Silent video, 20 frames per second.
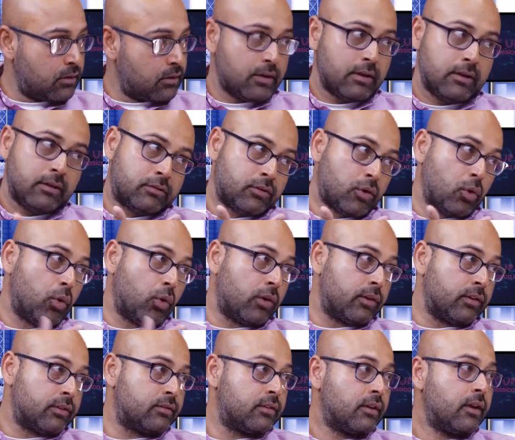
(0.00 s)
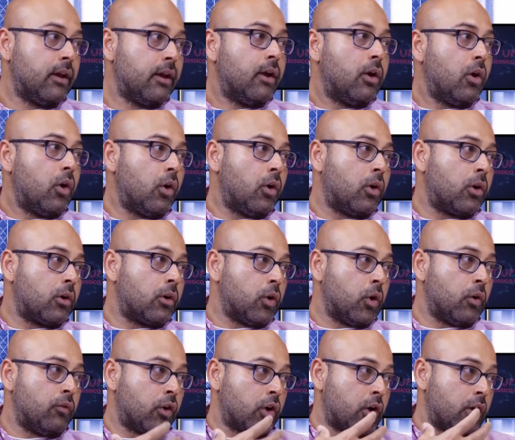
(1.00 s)
uh, scores or
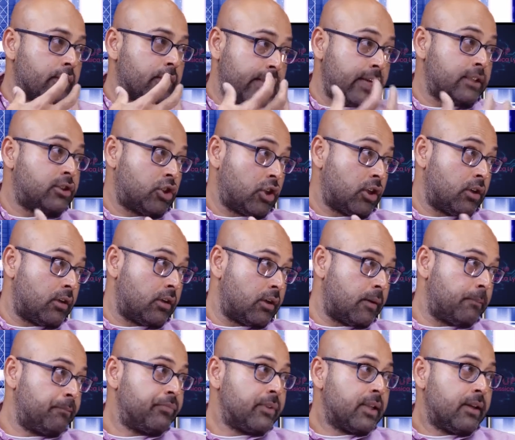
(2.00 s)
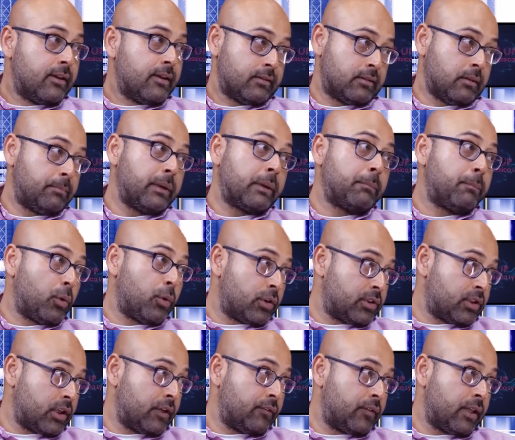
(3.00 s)
over net churn mm. is a big
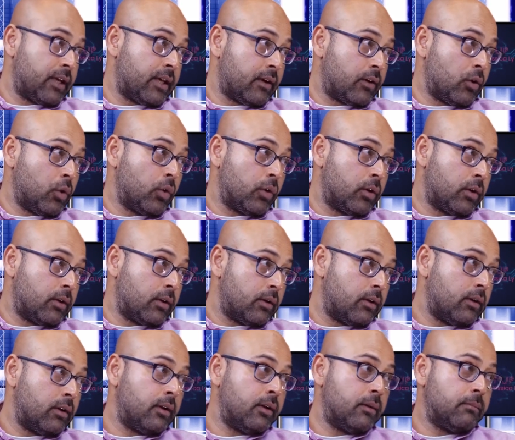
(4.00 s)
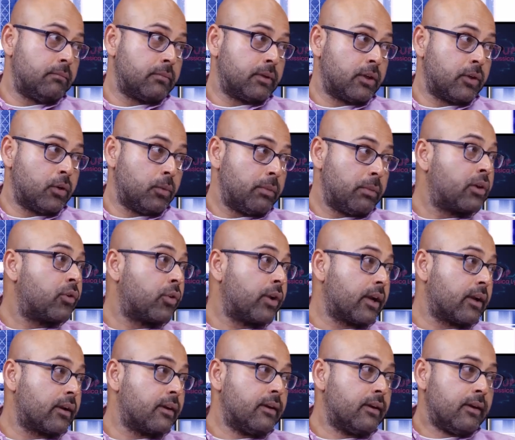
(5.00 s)
portion of their own, um, you know, metric.